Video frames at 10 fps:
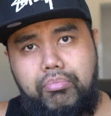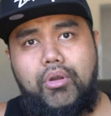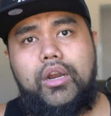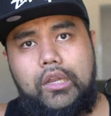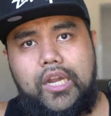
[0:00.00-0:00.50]

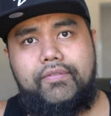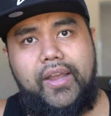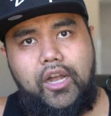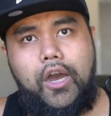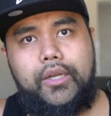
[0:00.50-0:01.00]
brought a lot of
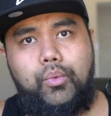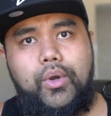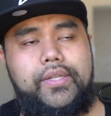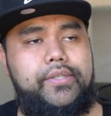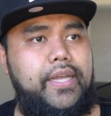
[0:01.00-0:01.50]
iconic
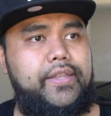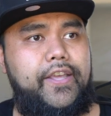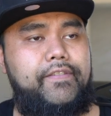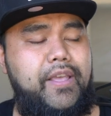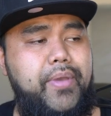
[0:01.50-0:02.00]
ones that
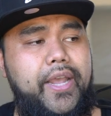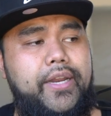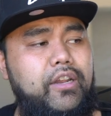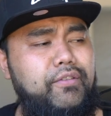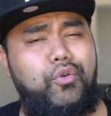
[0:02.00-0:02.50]
they made.
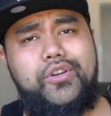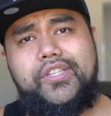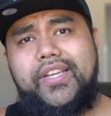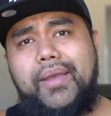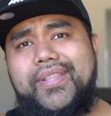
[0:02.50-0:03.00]
And
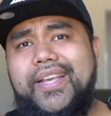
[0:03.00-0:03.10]
unfortunately, I mean,